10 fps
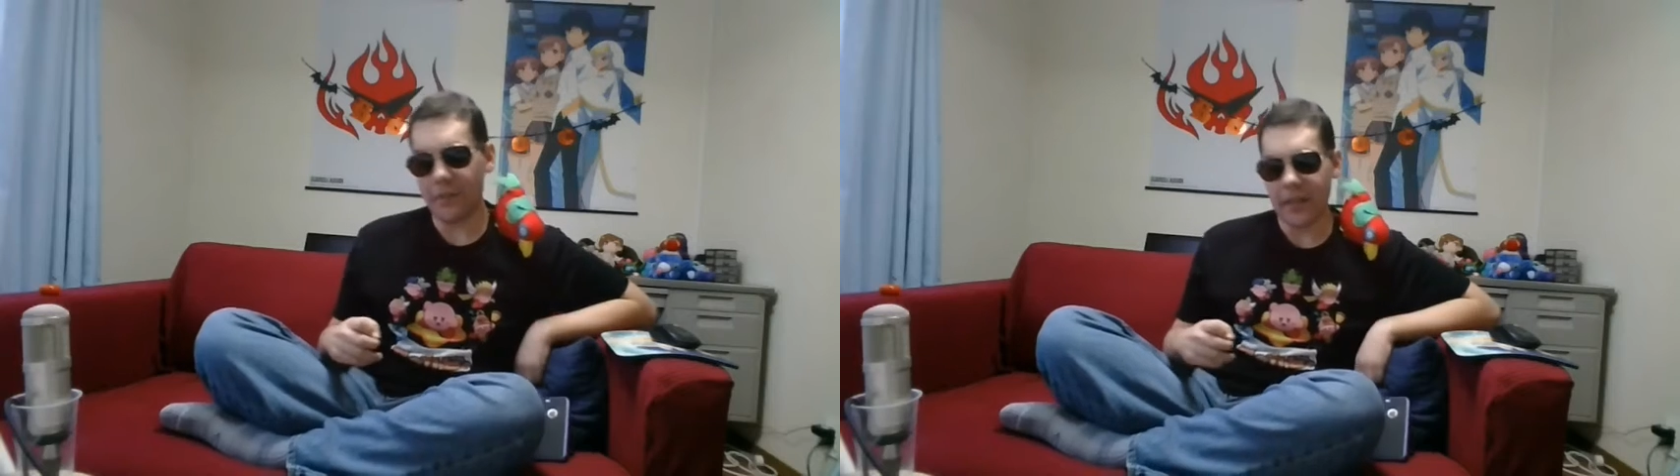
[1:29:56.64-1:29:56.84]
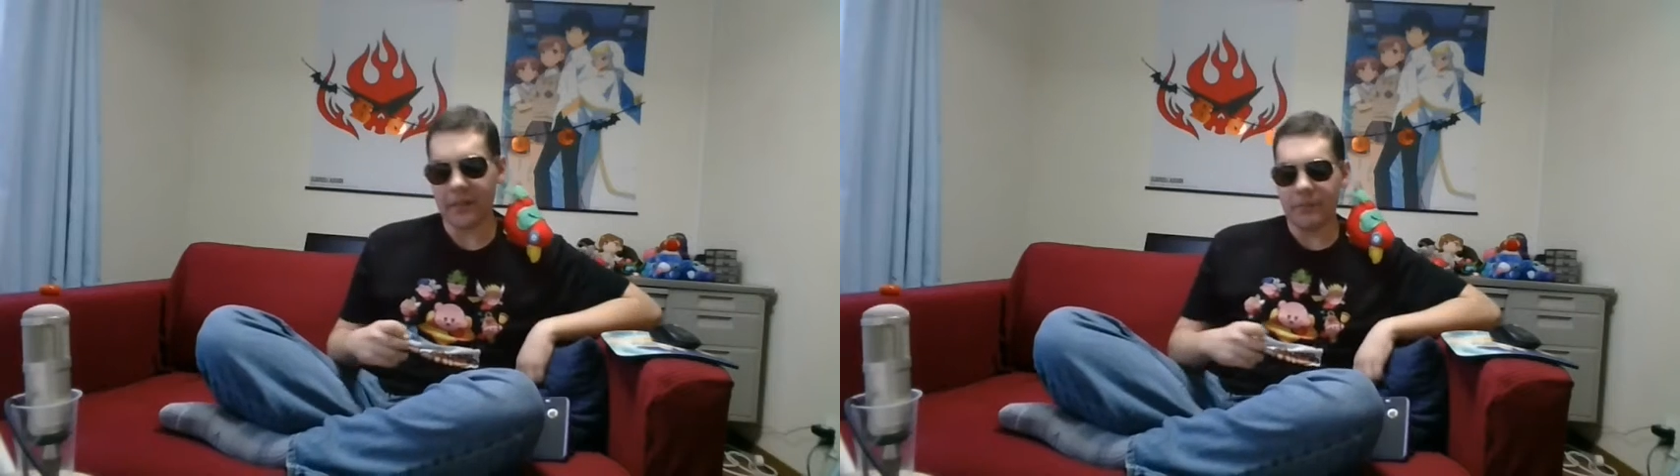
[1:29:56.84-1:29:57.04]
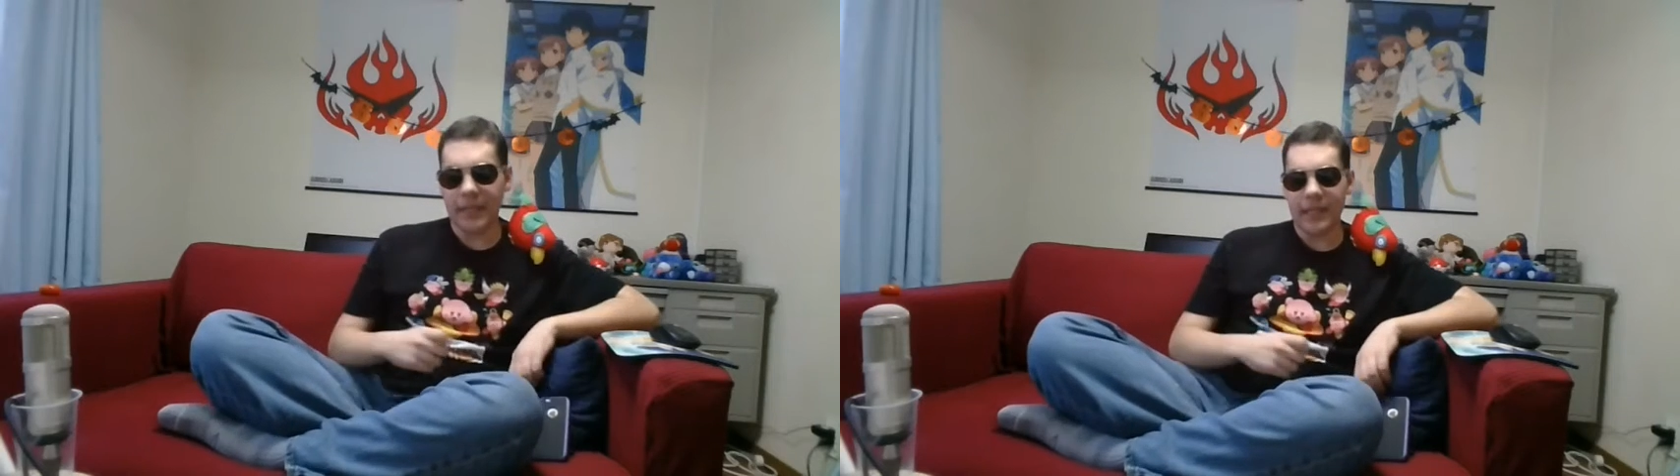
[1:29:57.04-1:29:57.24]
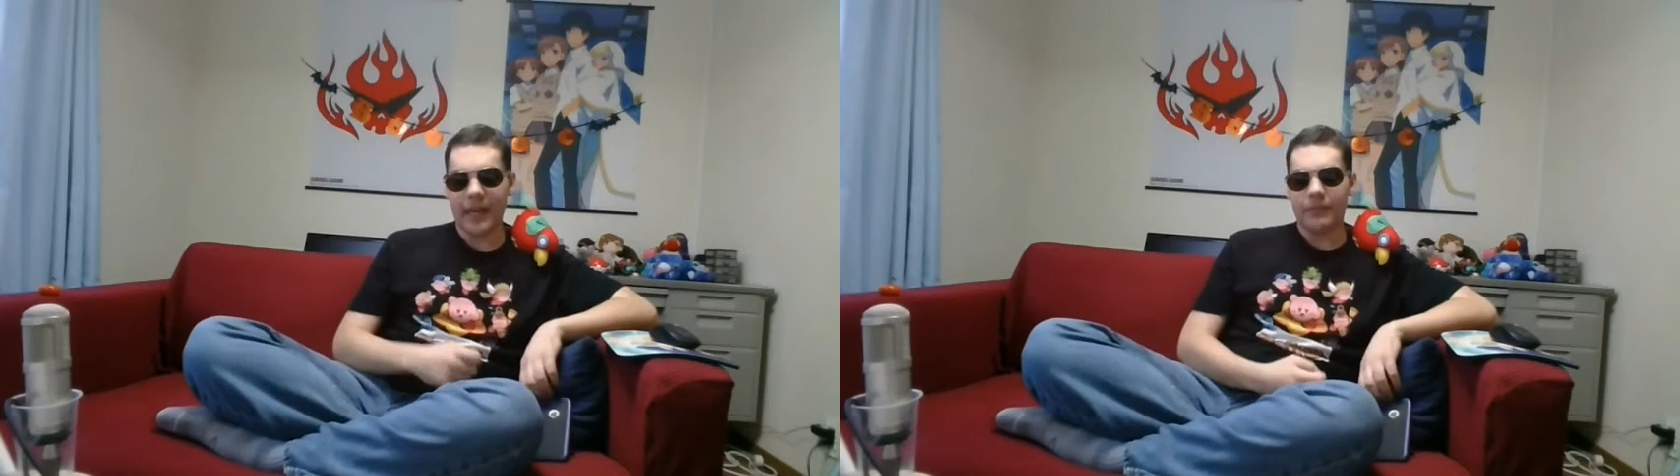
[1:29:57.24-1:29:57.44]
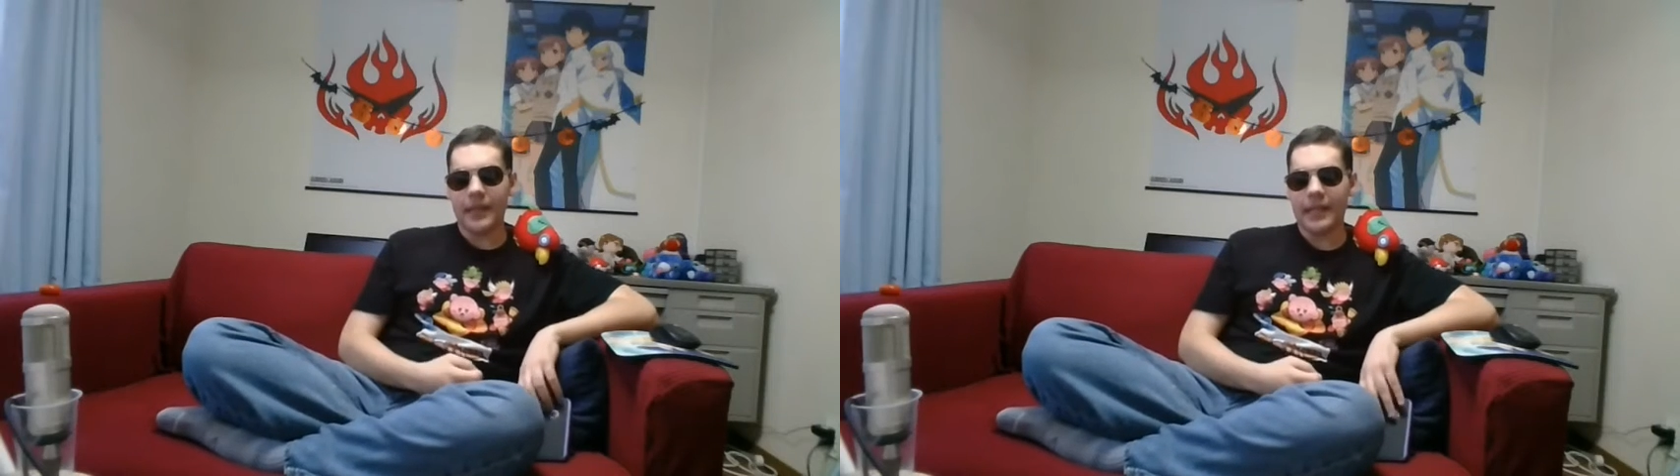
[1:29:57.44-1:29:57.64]
like me
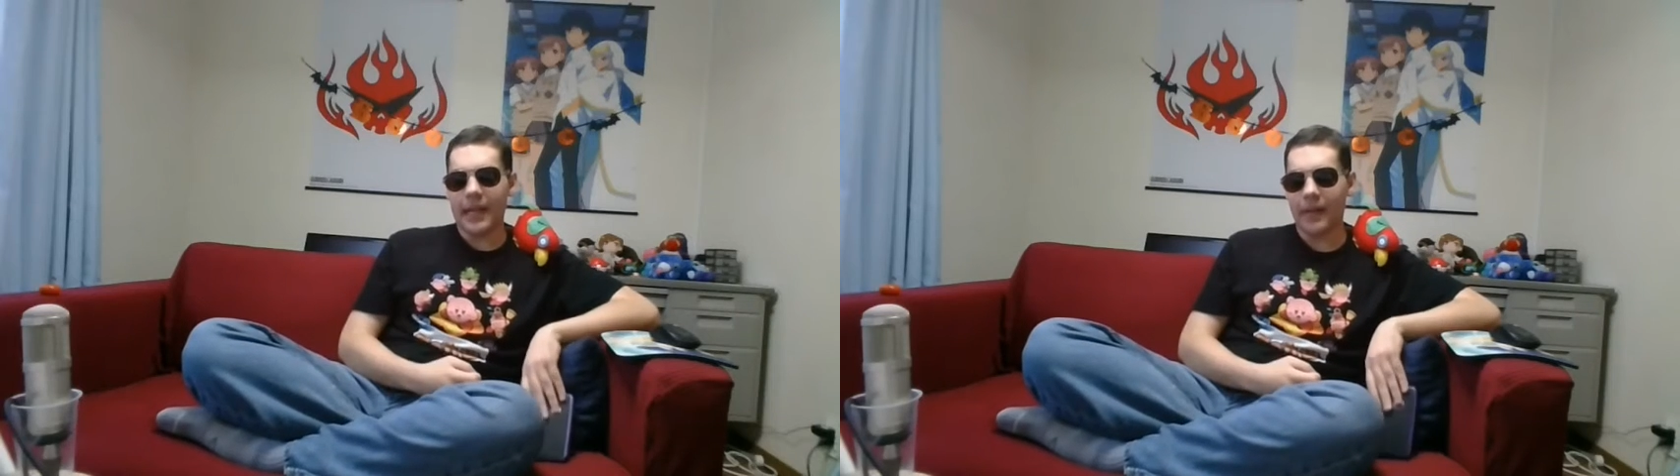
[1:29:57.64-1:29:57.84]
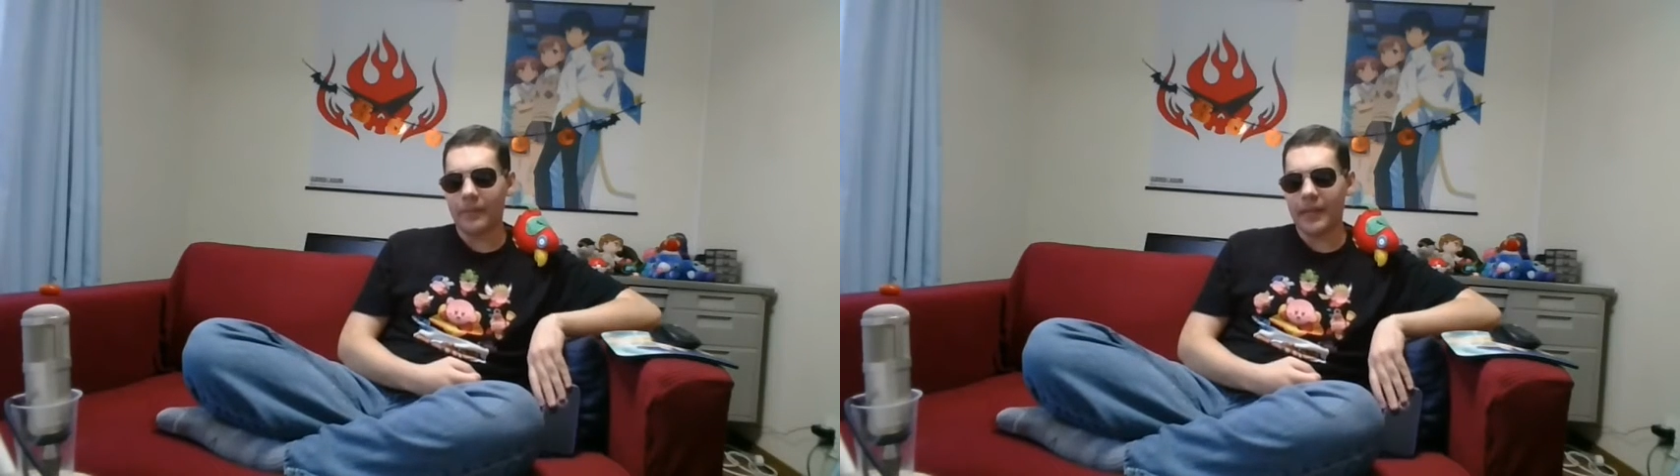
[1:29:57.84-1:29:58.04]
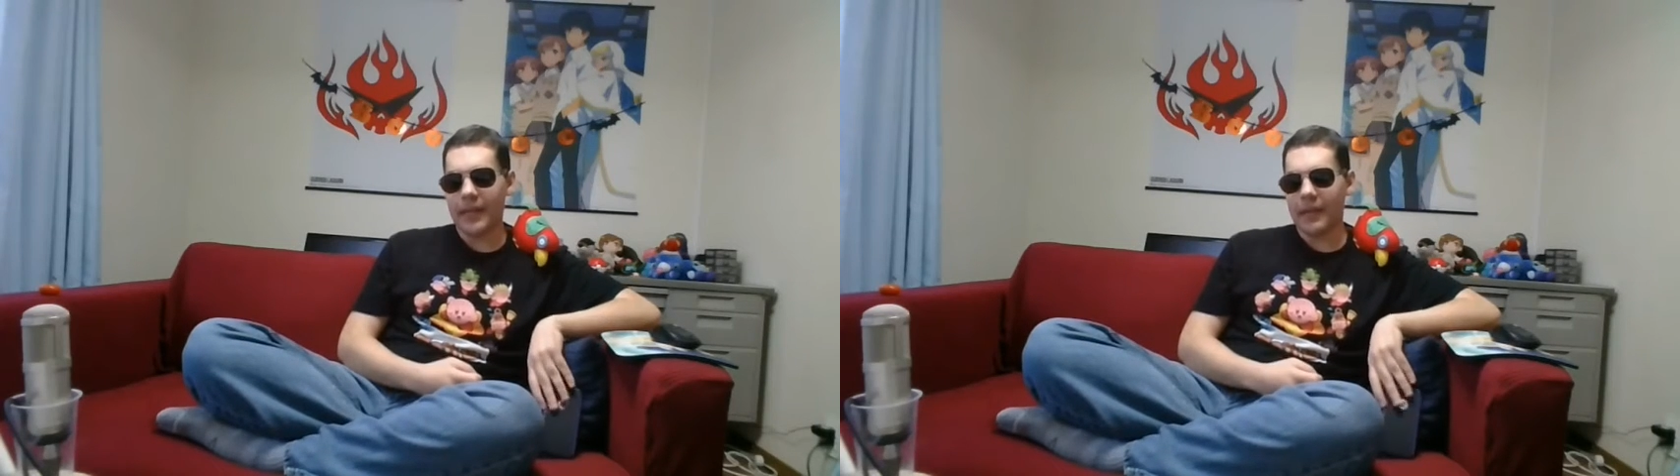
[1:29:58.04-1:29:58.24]
not being happy and